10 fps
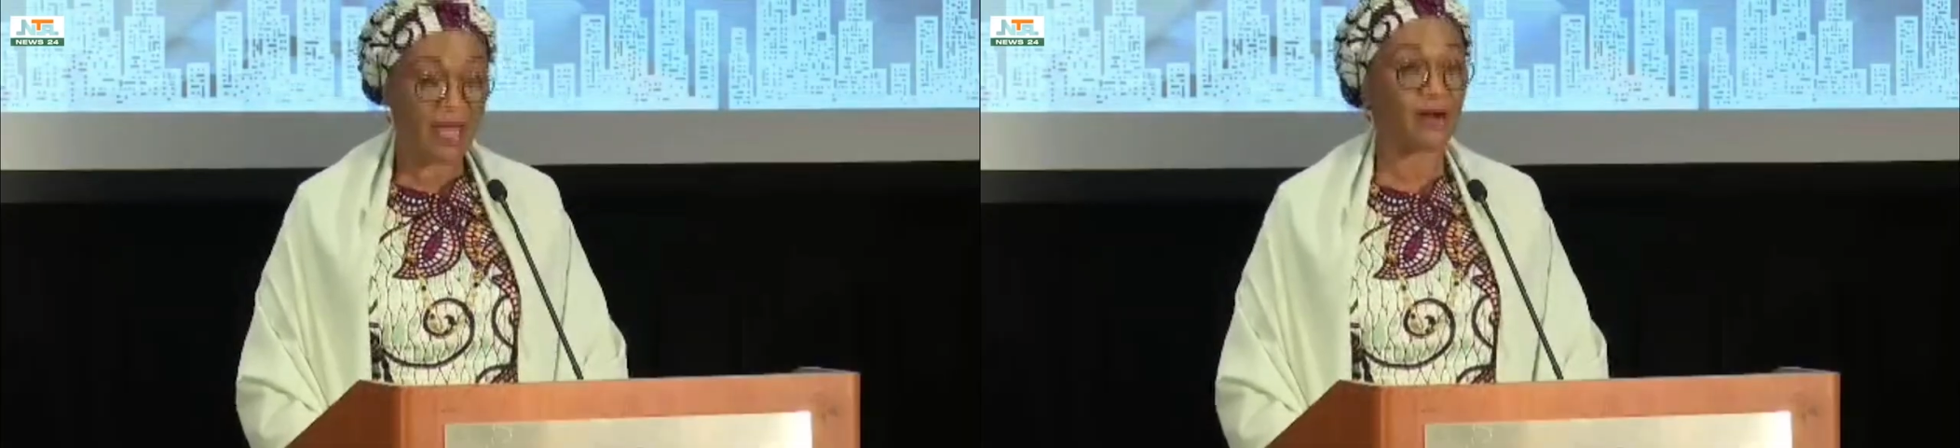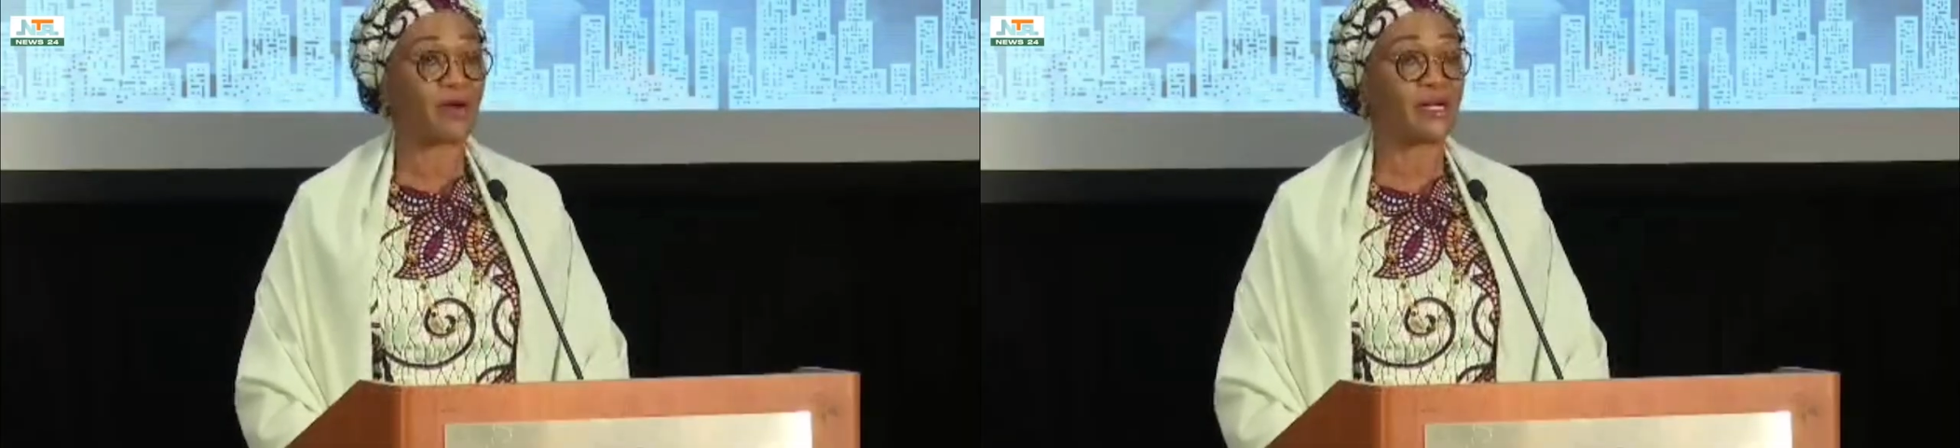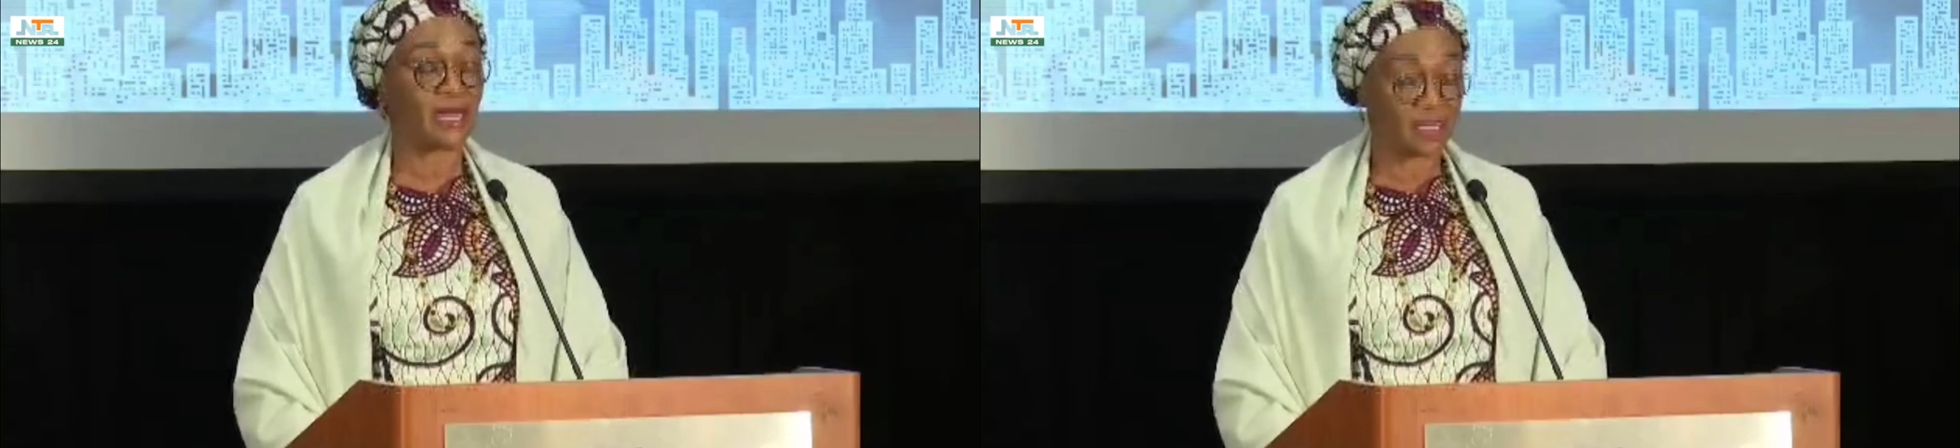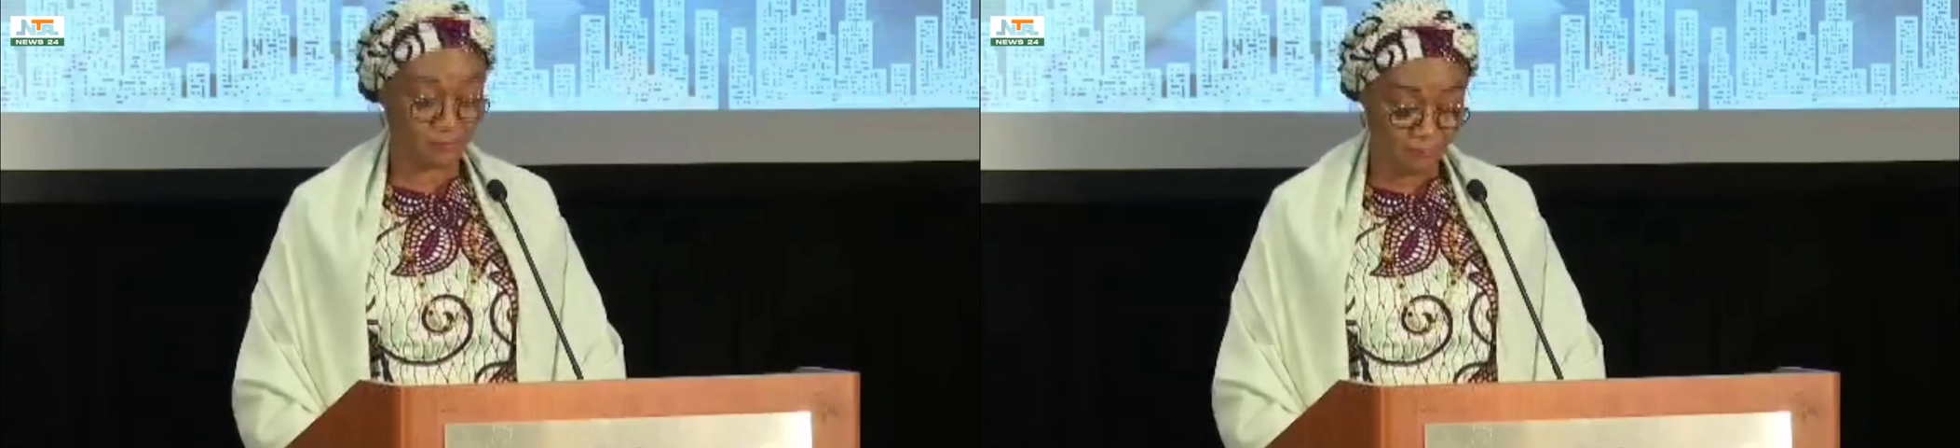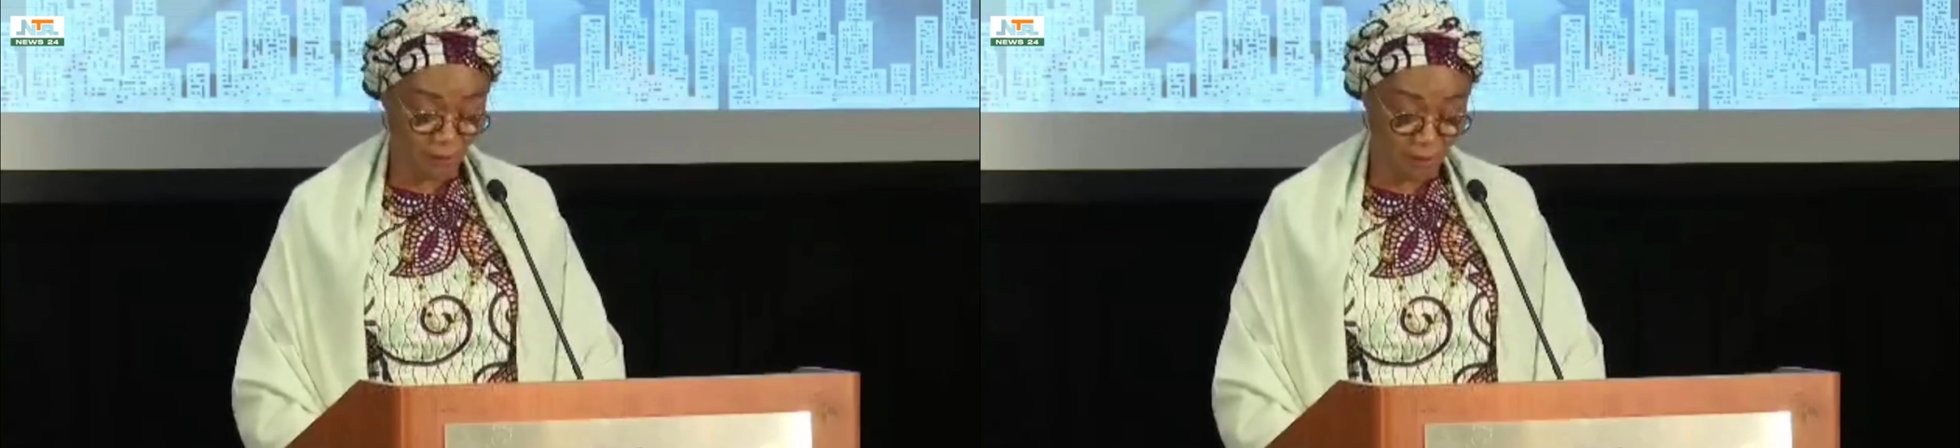address
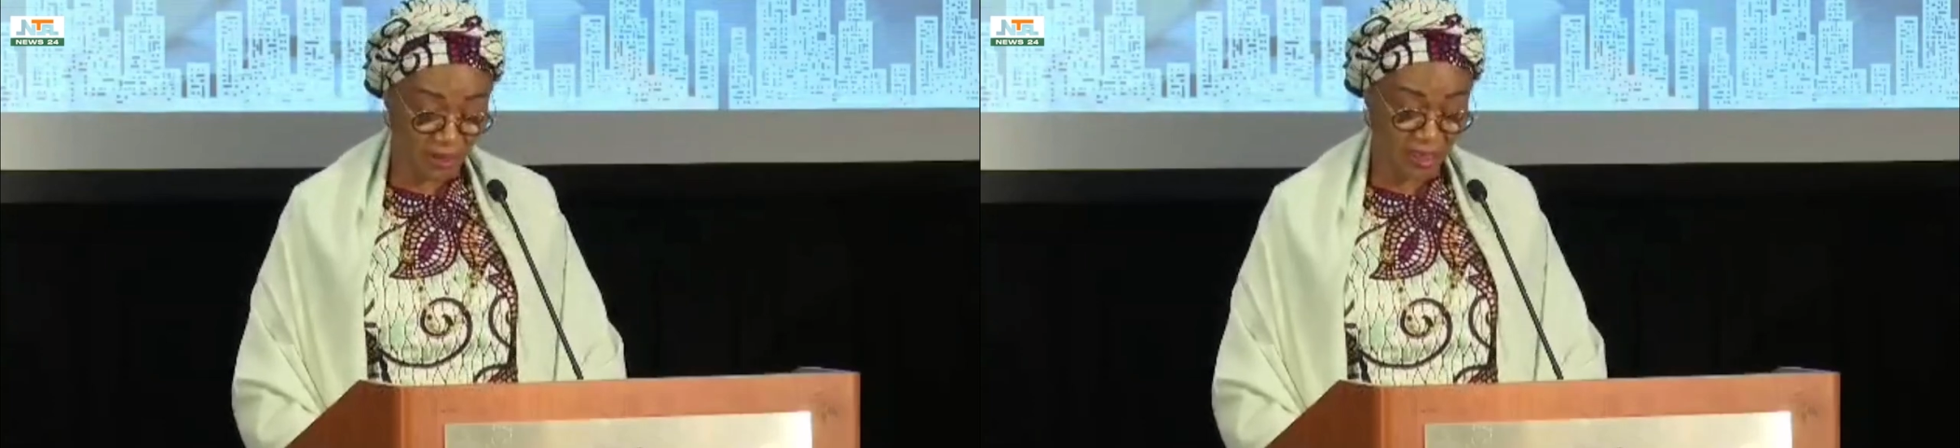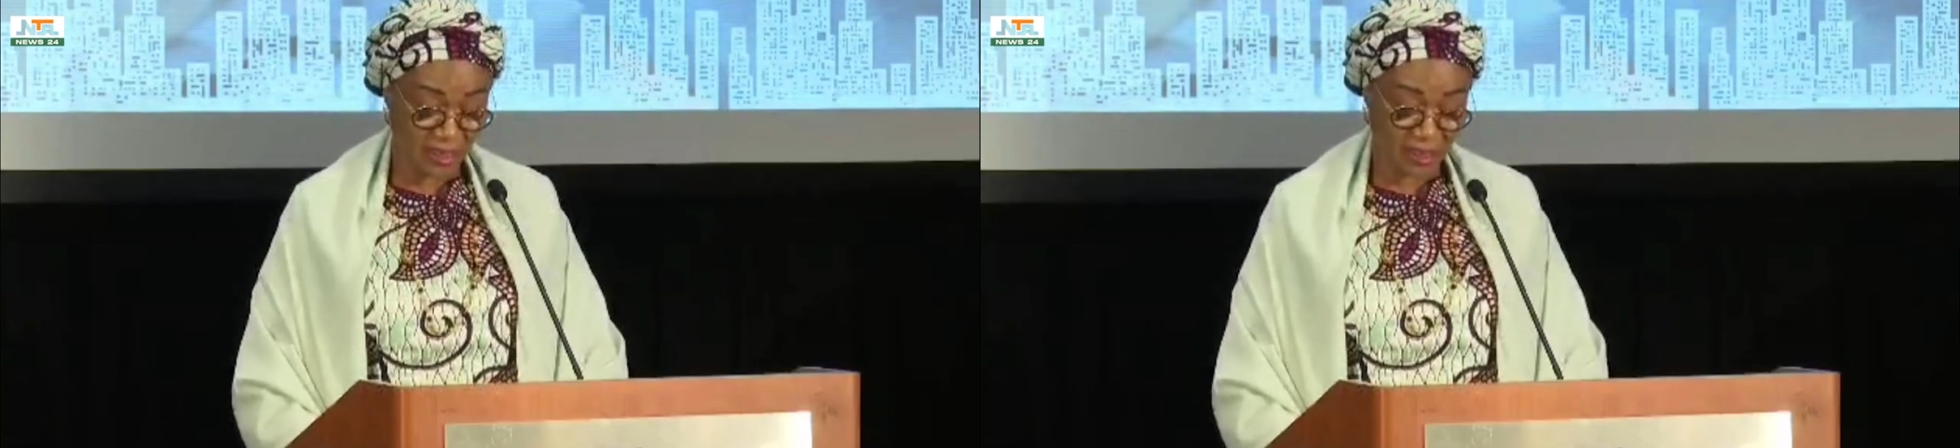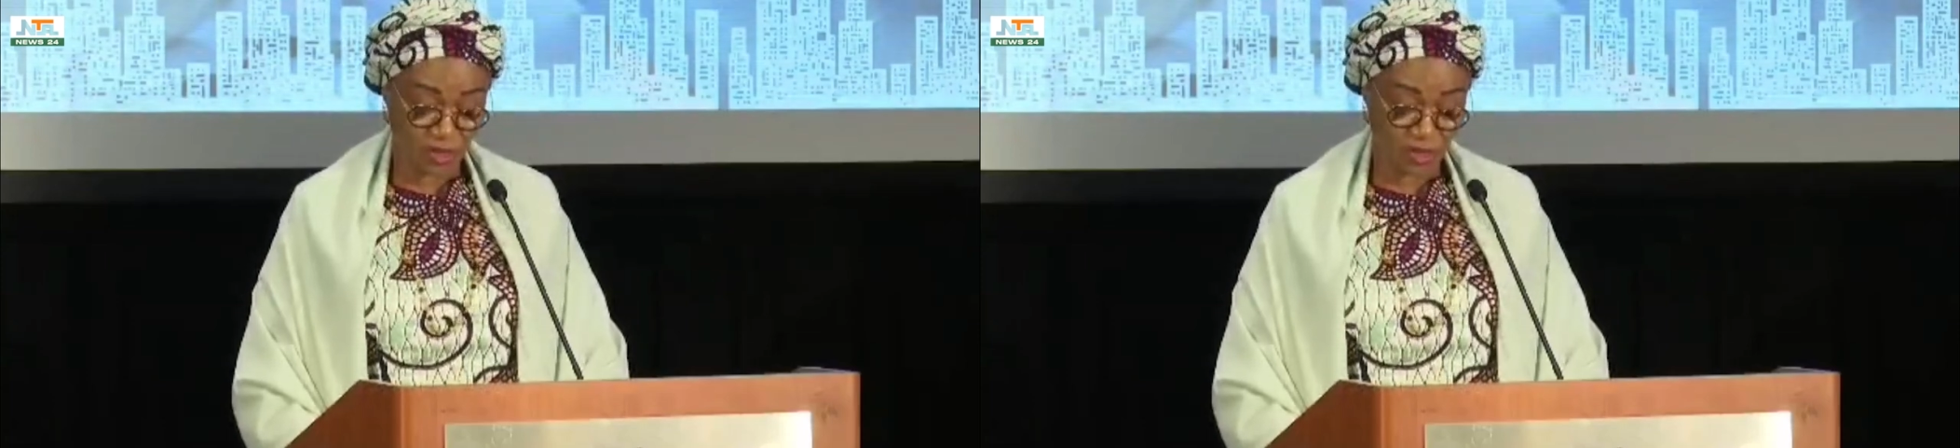acknowledges